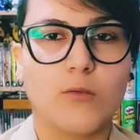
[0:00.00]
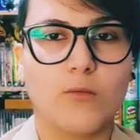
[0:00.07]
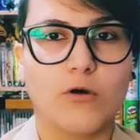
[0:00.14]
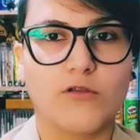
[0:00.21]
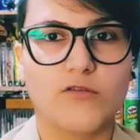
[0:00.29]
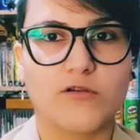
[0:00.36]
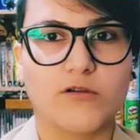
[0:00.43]

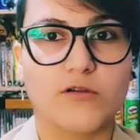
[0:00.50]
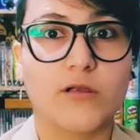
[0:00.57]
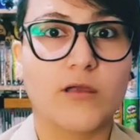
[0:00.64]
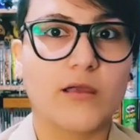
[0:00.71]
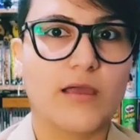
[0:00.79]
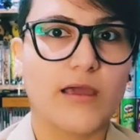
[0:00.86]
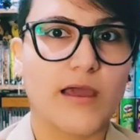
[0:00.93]
water,
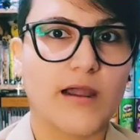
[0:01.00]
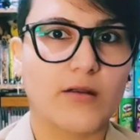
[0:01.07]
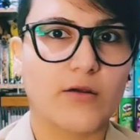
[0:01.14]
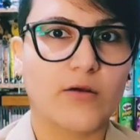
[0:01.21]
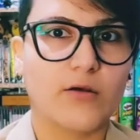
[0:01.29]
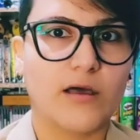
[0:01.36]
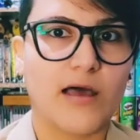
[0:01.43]

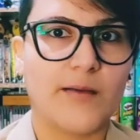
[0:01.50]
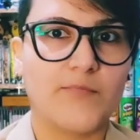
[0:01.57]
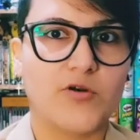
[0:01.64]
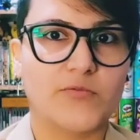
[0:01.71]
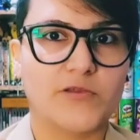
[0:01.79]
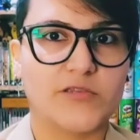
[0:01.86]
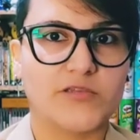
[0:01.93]
cargo, and
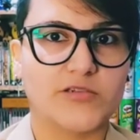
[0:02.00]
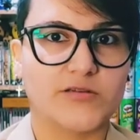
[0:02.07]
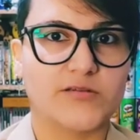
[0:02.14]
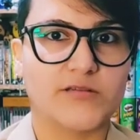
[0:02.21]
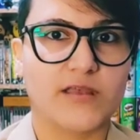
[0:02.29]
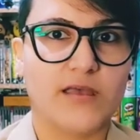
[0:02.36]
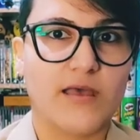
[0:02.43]
provisions,